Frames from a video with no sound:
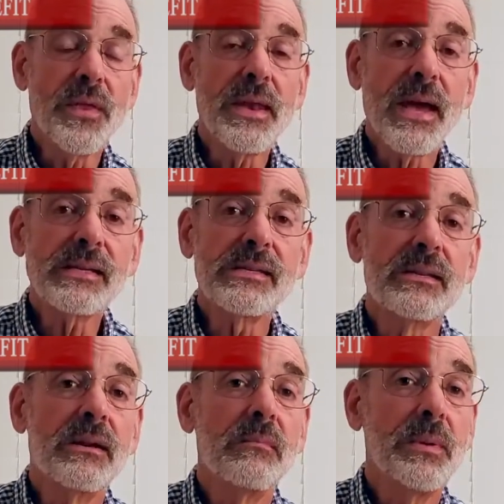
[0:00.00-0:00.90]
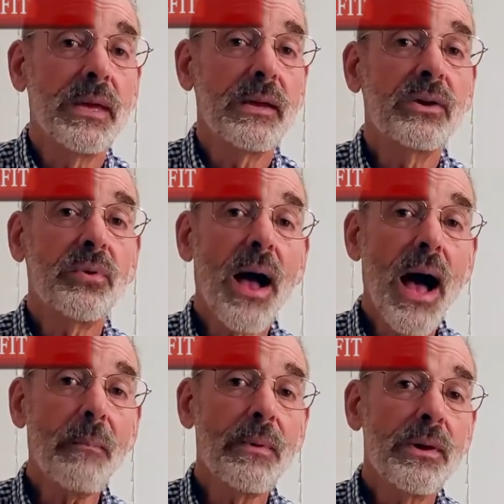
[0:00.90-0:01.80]
for the next big
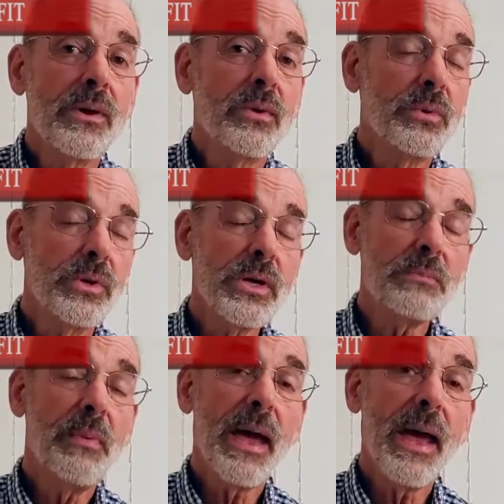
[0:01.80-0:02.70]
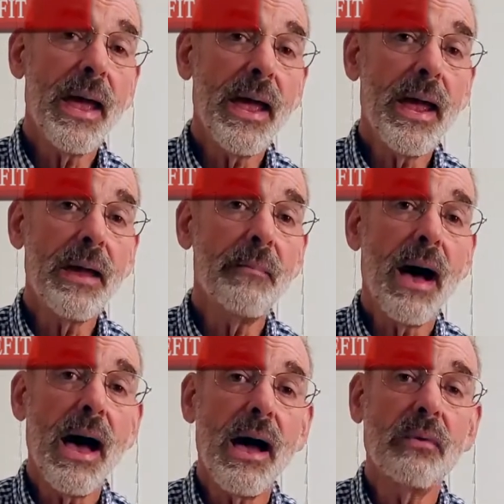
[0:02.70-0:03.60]
crop would pay
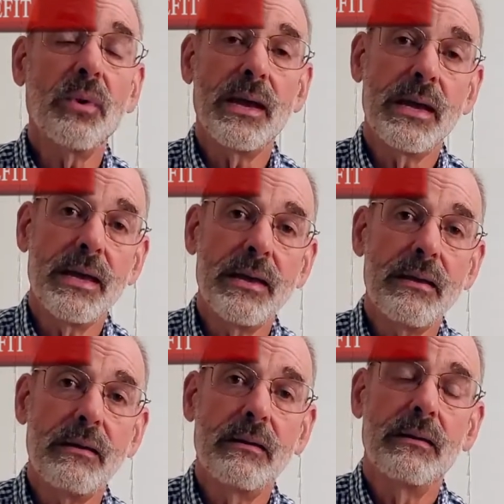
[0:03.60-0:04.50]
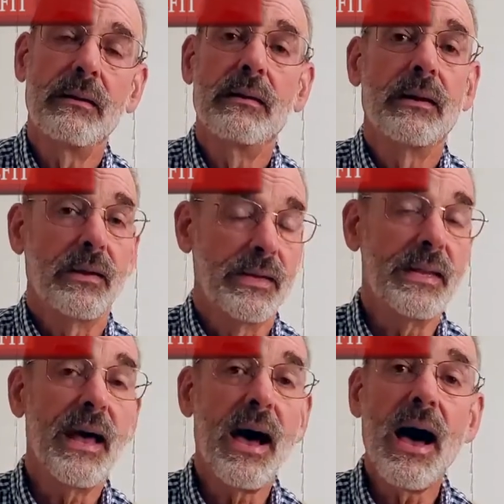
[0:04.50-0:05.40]
my way,
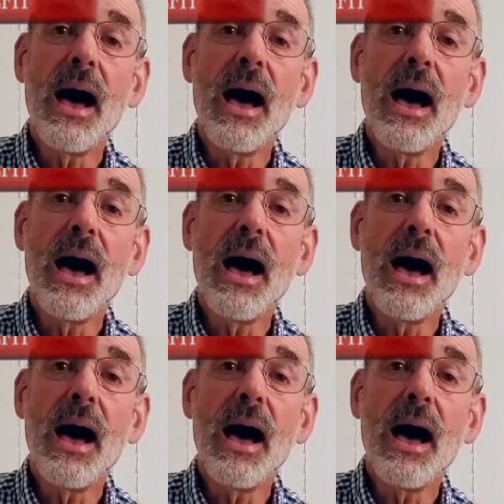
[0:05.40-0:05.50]
and